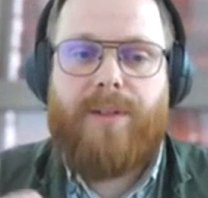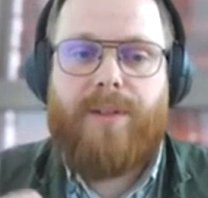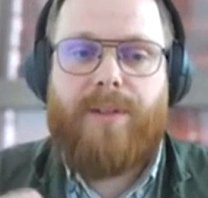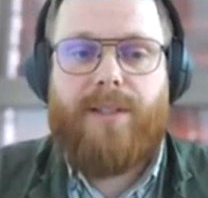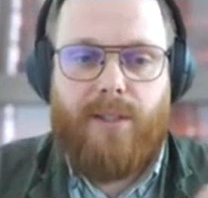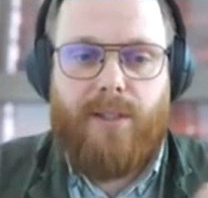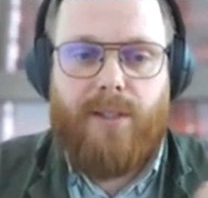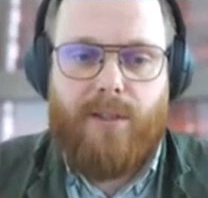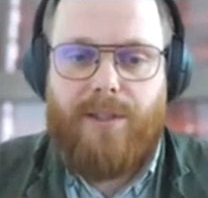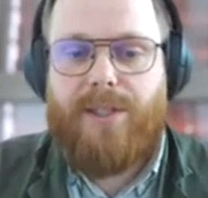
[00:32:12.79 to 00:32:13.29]
but
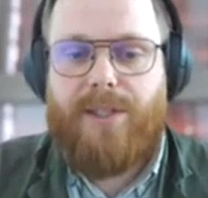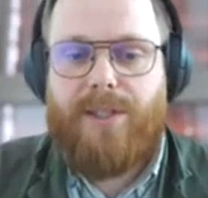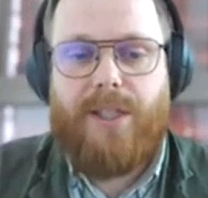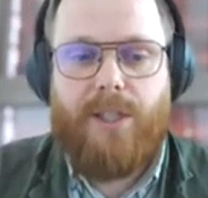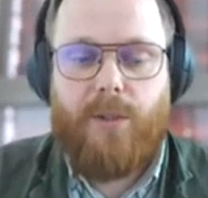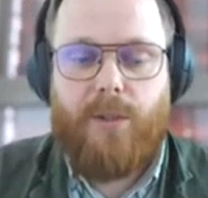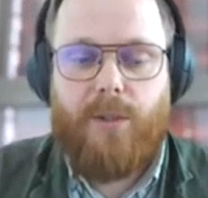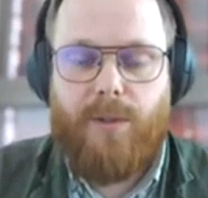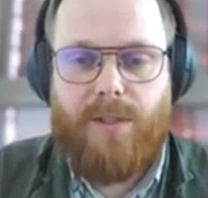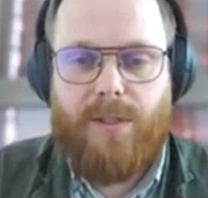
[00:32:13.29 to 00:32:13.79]
it's
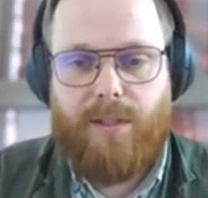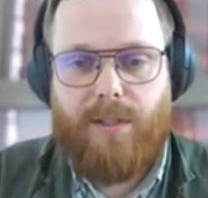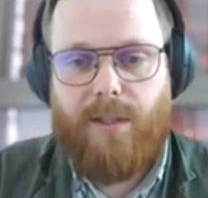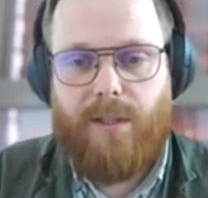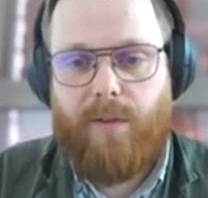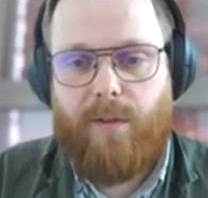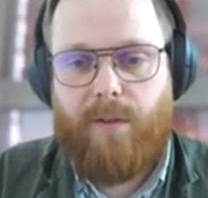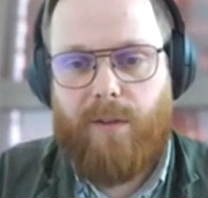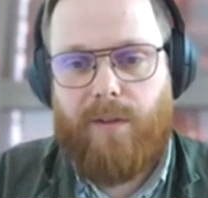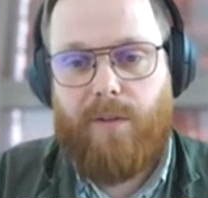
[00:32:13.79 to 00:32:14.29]

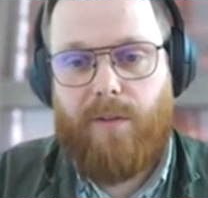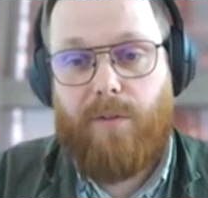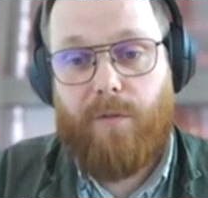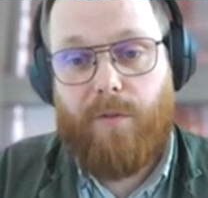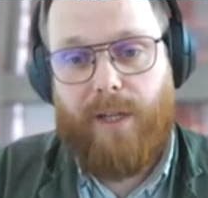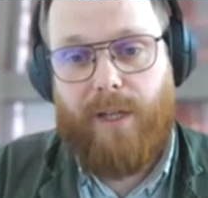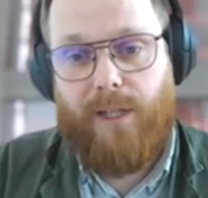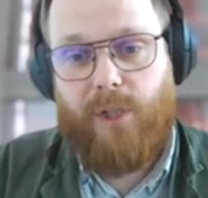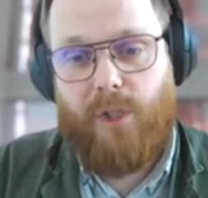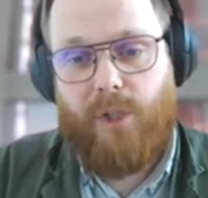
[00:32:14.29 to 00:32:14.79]
continuously
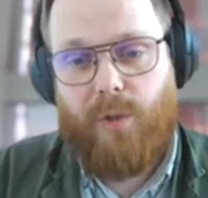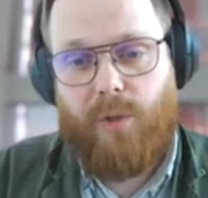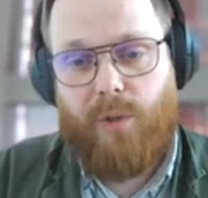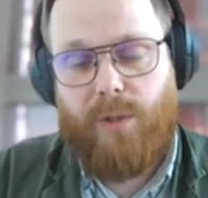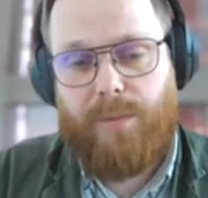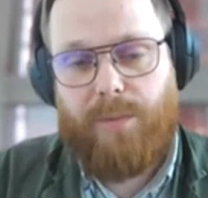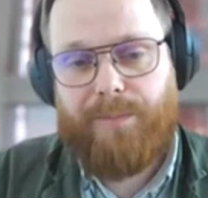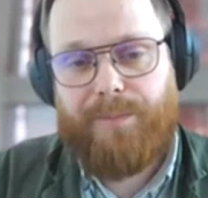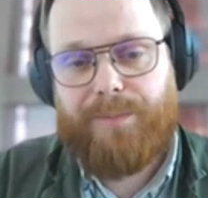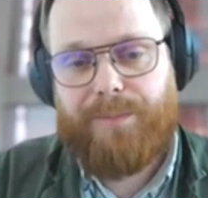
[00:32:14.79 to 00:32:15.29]

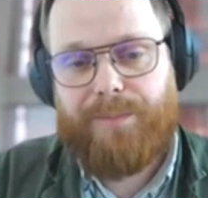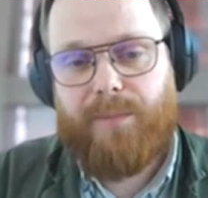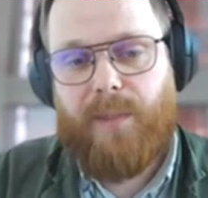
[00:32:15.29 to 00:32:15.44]
fine-tuned.